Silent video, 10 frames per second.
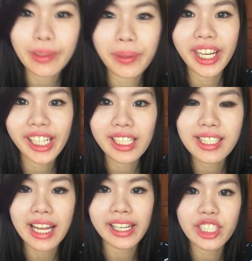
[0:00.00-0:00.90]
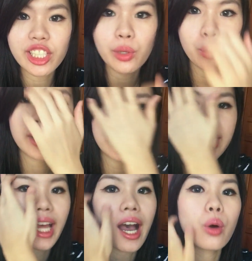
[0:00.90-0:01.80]
Because I actually worked
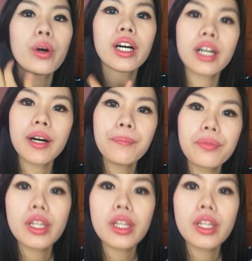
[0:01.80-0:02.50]
an hour